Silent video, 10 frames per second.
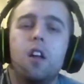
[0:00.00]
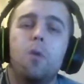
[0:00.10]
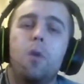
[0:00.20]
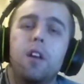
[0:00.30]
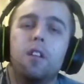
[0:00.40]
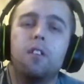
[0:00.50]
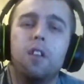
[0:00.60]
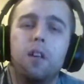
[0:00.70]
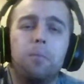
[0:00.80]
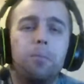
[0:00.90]
where you can
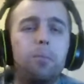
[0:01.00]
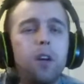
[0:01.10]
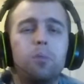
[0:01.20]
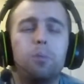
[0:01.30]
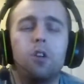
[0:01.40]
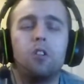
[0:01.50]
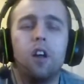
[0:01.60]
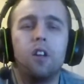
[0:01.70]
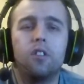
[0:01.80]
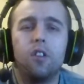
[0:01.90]
see past
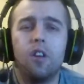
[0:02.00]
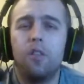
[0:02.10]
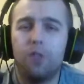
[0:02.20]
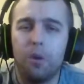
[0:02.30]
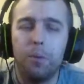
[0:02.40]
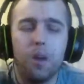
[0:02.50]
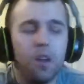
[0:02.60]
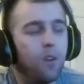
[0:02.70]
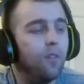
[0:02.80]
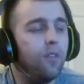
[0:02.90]
broadcasts from
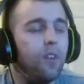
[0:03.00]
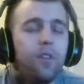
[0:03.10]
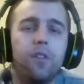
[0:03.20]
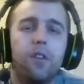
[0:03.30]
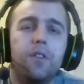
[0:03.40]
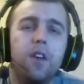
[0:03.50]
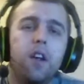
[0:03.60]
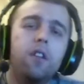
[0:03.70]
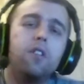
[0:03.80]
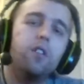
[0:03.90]
me on FIFA
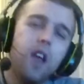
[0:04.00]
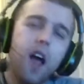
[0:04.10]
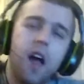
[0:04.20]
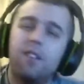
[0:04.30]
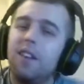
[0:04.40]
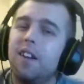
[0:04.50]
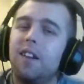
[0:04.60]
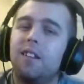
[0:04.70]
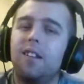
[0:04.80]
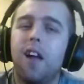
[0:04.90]
15. So yeah, I'll see you
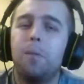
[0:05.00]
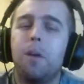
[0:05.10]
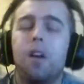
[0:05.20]
next time.